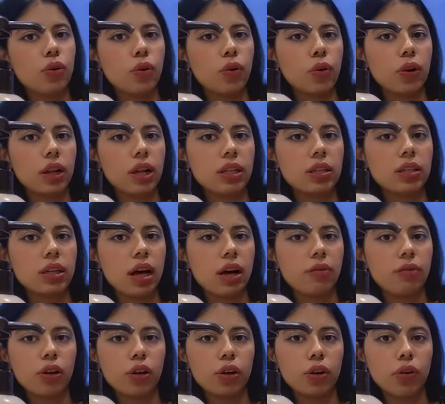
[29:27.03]
So let's
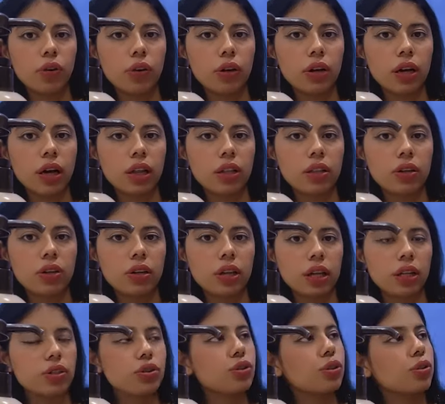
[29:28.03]
have a look at the
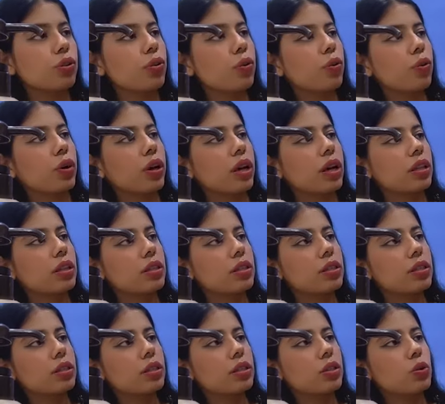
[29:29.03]
texture. Okay,
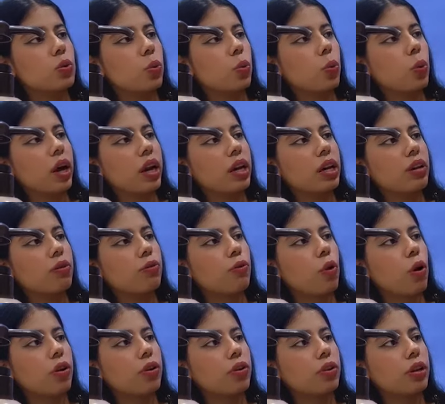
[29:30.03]
this is very
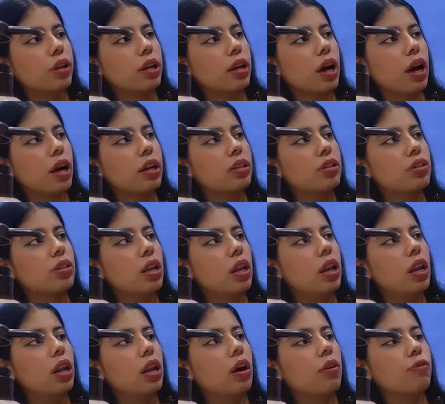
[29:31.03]
watery. I
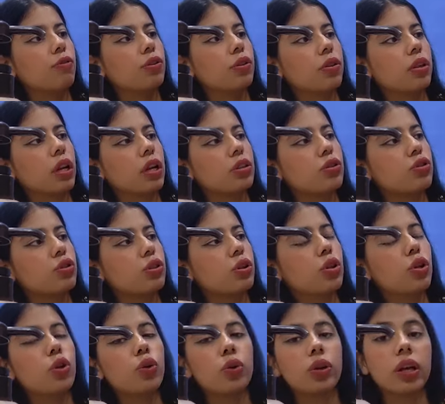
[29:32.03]
love the
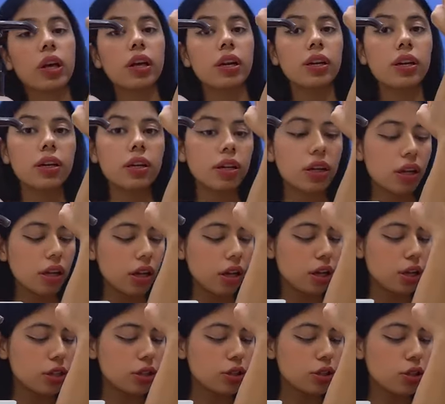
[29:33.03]
texture. Look at it.
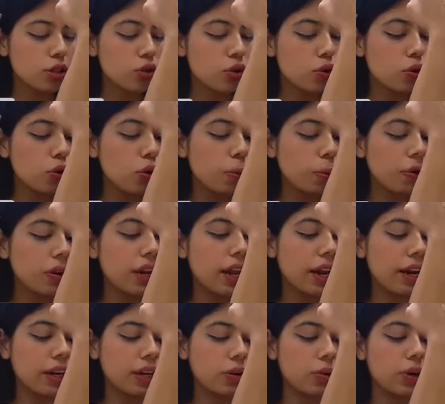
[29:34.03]
Super
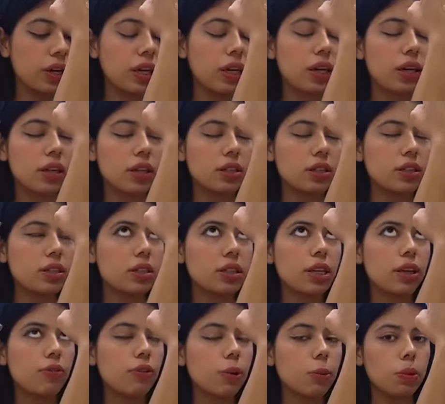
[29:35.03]
lightweight, and it
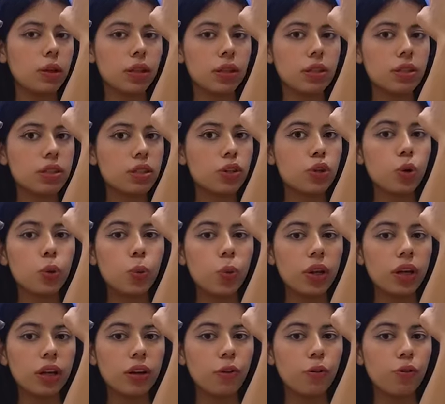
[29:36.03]
is giving me this
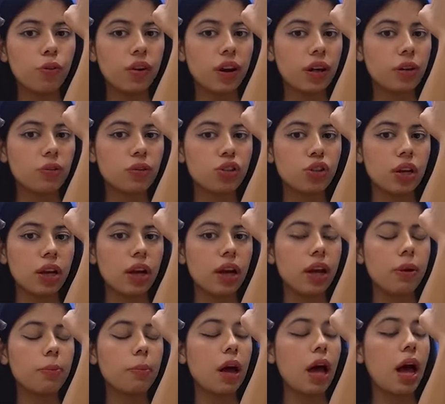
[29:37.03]
cooling effect which
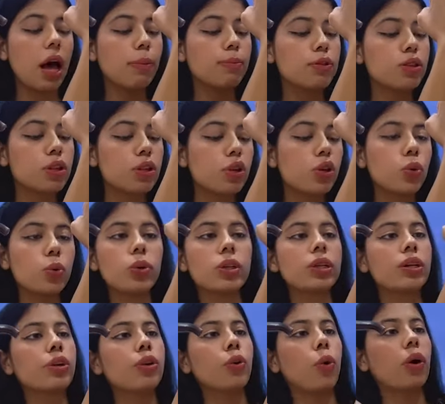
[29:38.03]
I
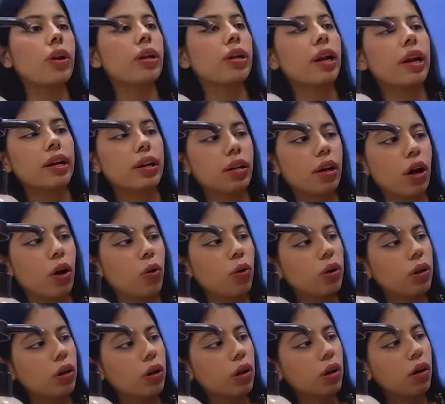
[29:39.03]
absolutely adoring right
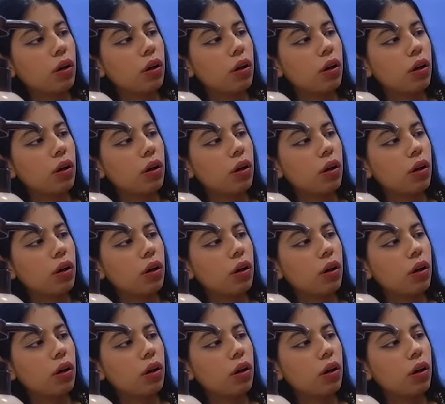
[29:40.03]
now.